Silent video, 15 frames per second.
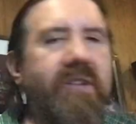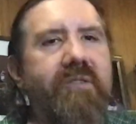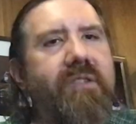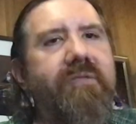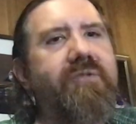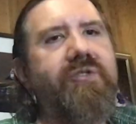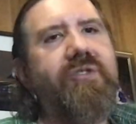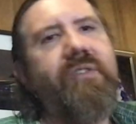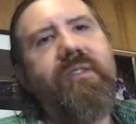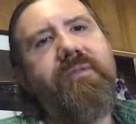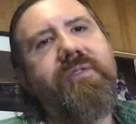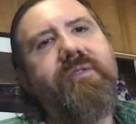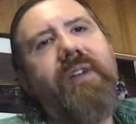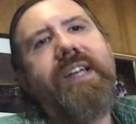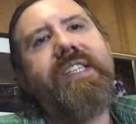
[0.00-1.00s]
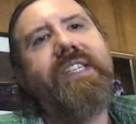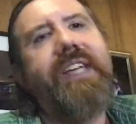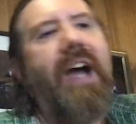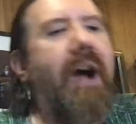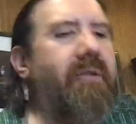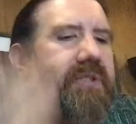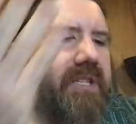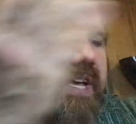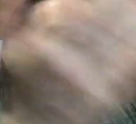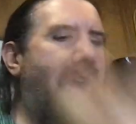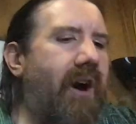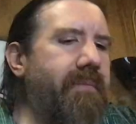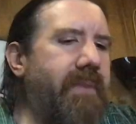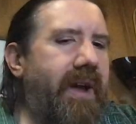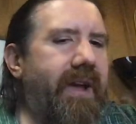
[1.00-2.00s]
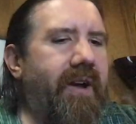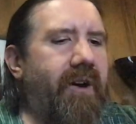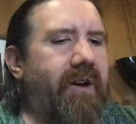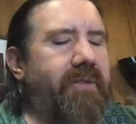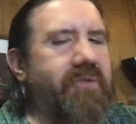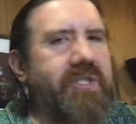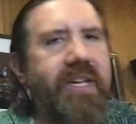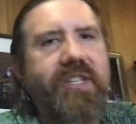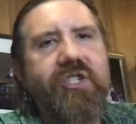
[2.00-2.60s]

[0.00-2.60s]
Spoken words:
it was crazy. I was like it was like